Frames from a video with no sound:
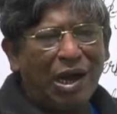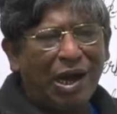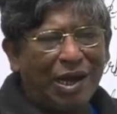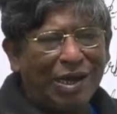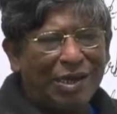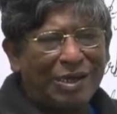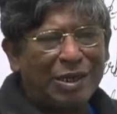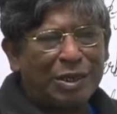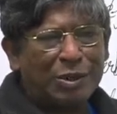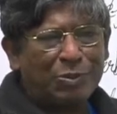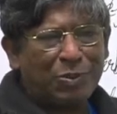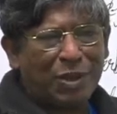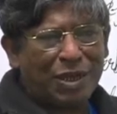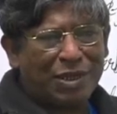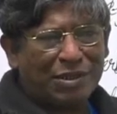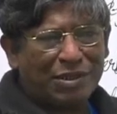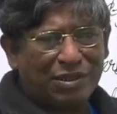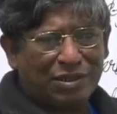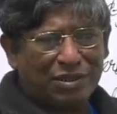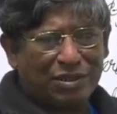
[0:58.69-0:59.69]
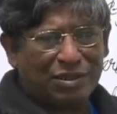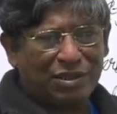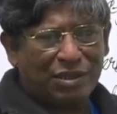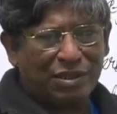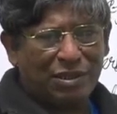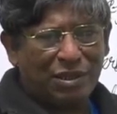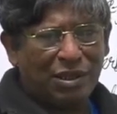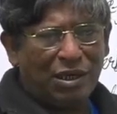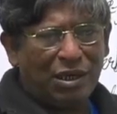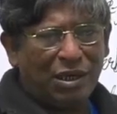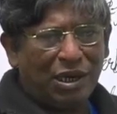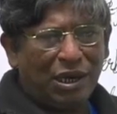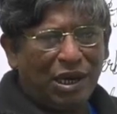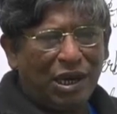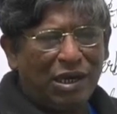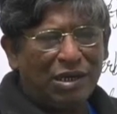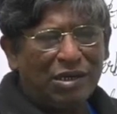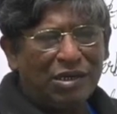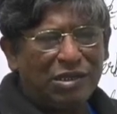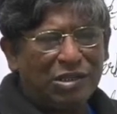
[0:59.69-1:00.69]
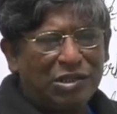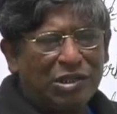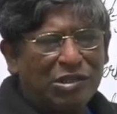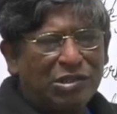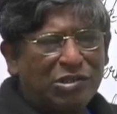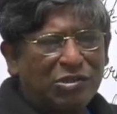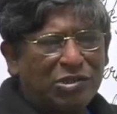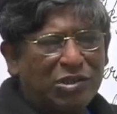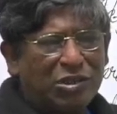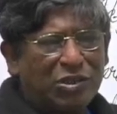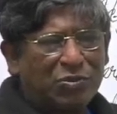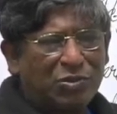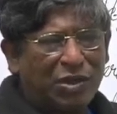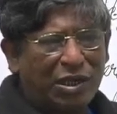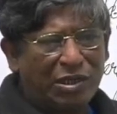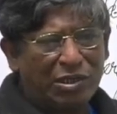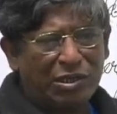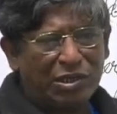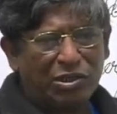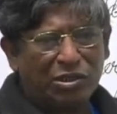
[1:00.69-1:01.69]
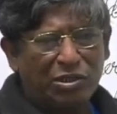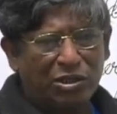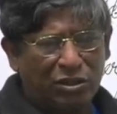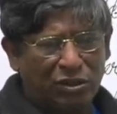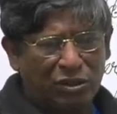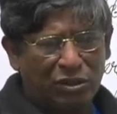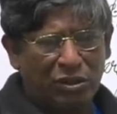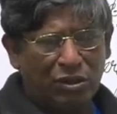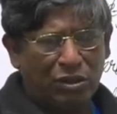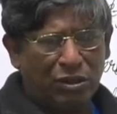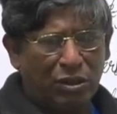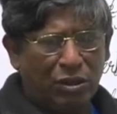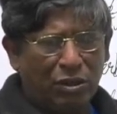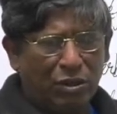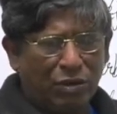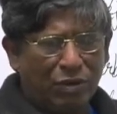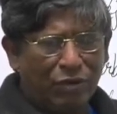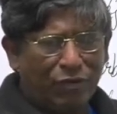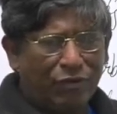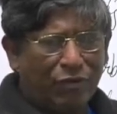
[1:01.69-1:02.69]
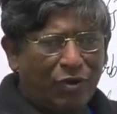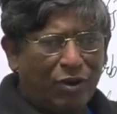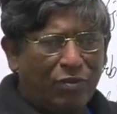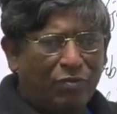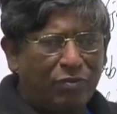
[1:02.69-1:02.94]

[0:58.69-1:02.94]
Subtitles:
unexpected and disastrous vacation from